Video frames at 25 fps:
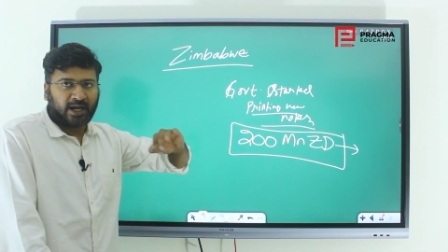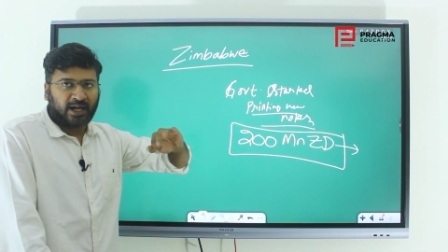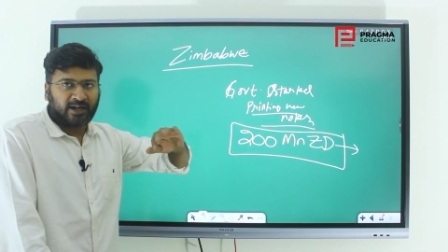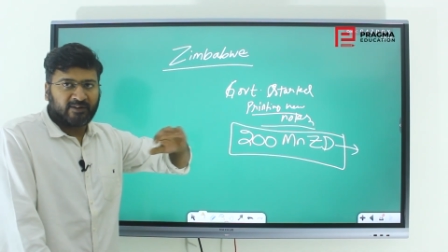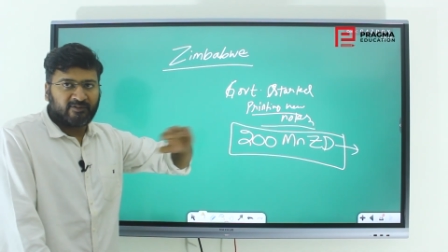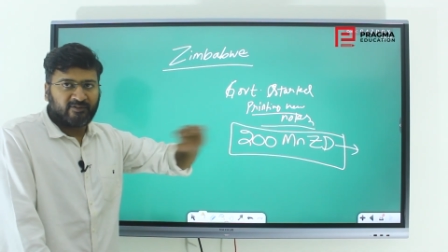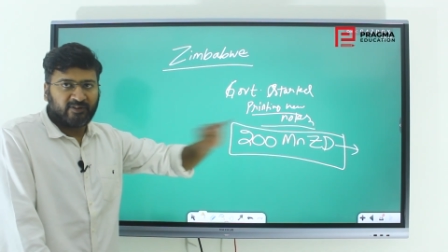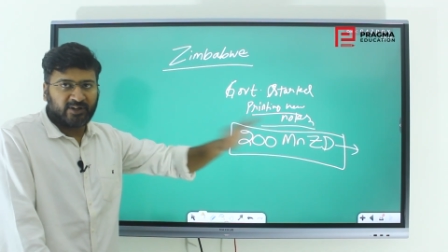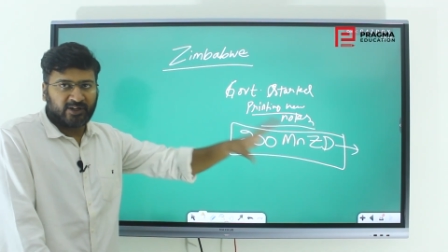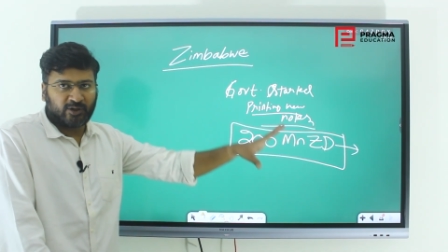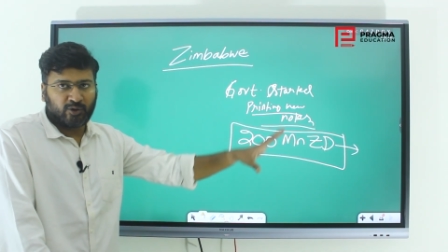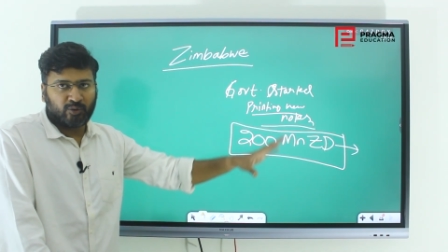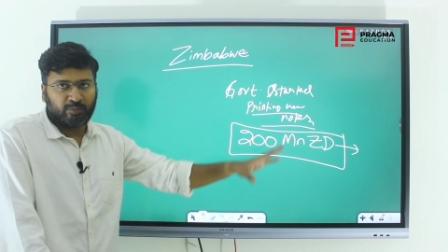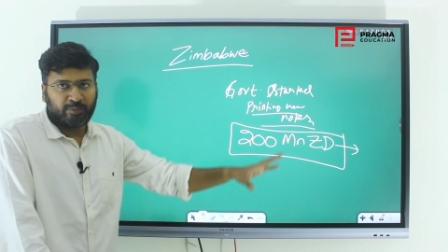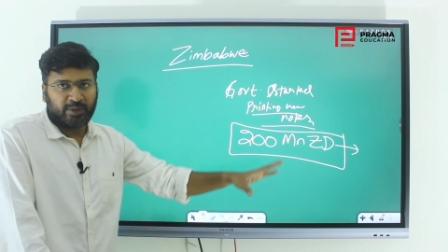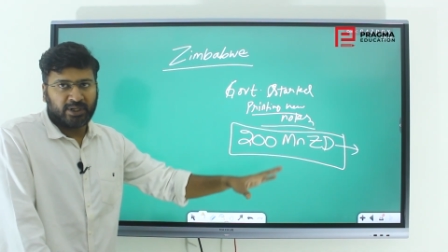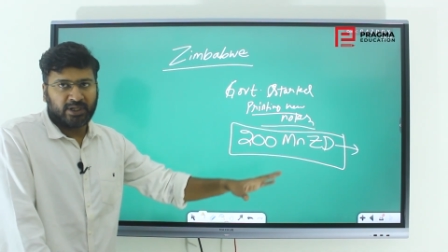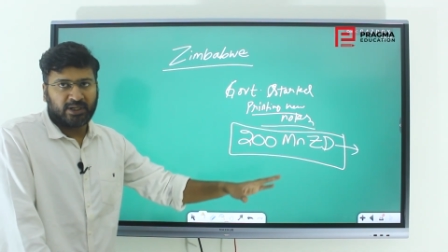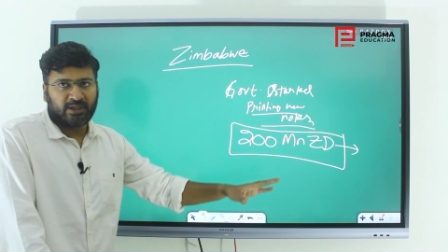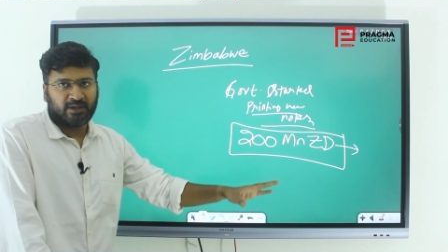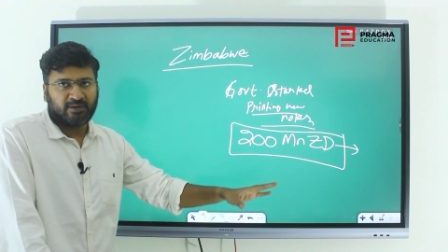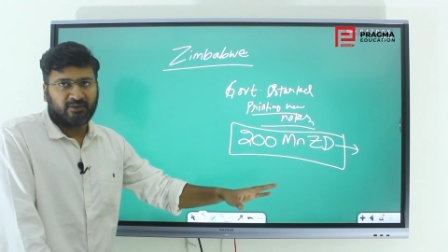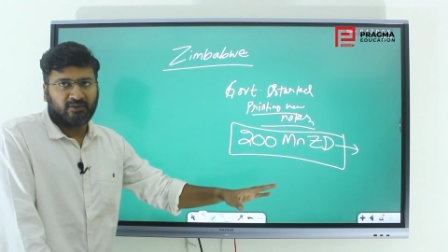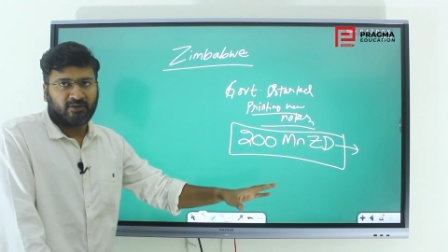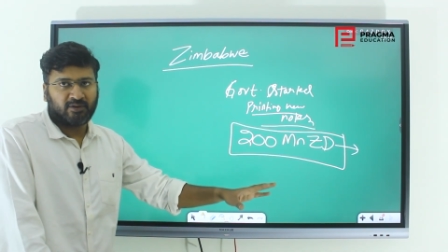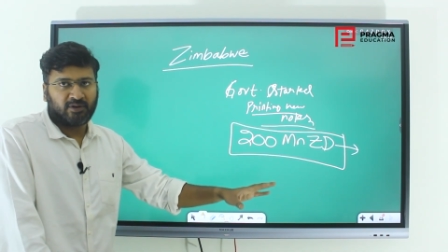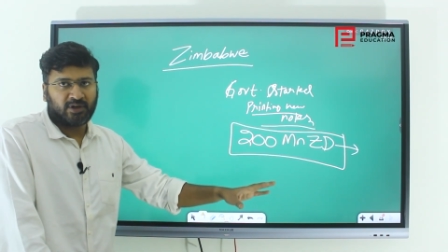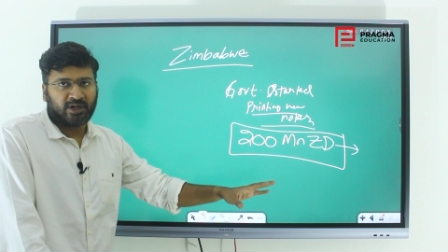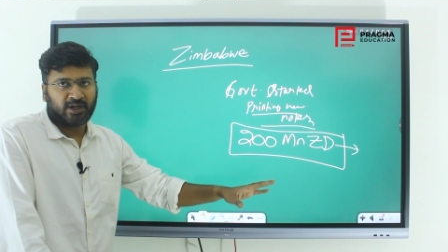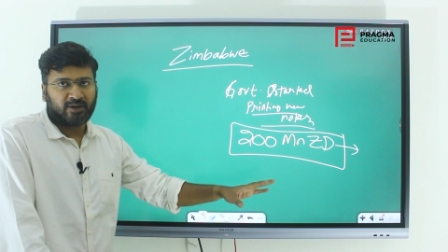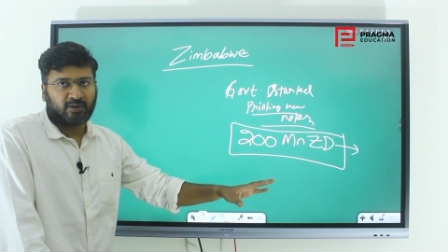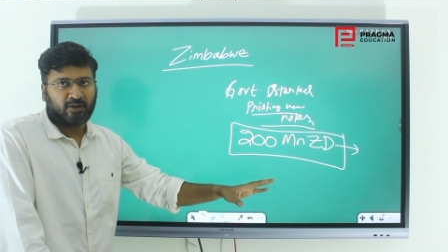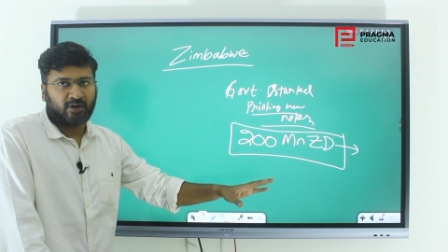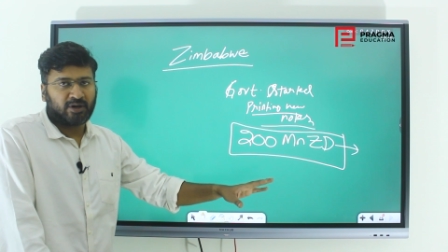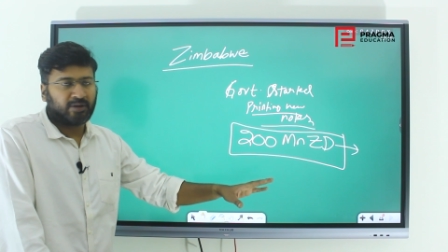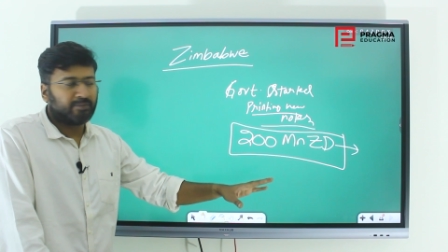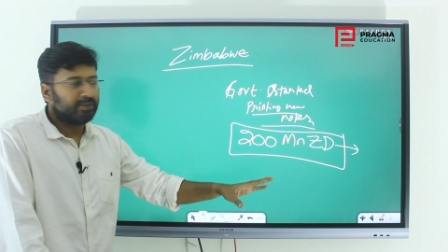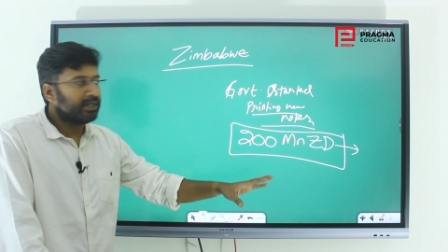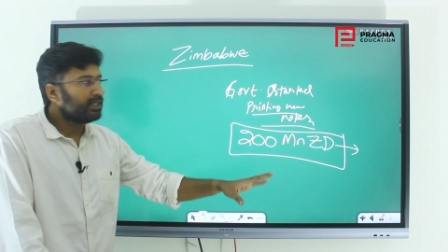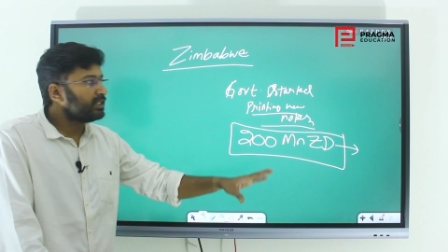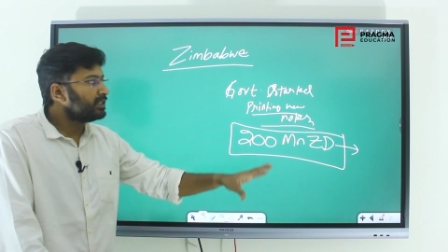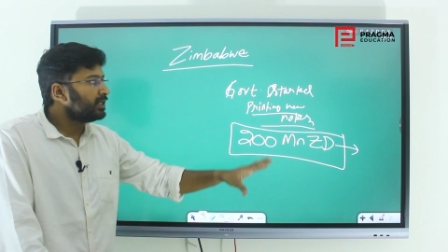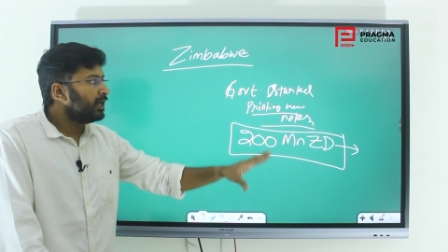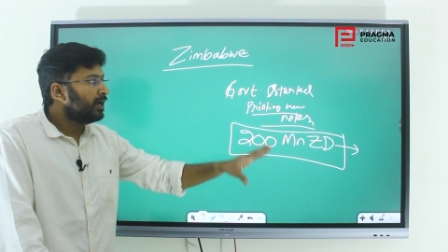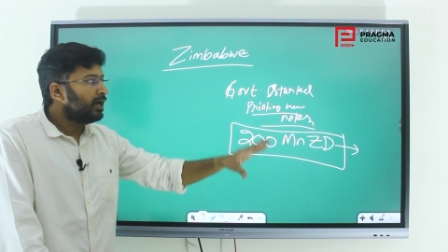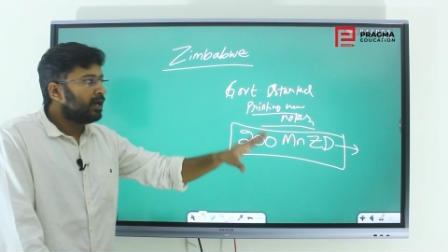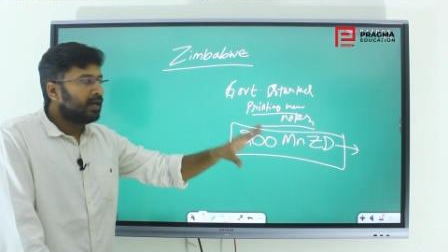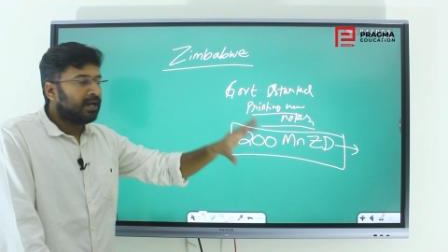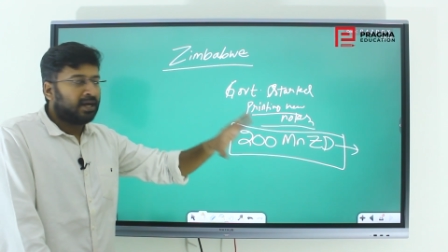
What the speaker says: unfit to be in the world economies,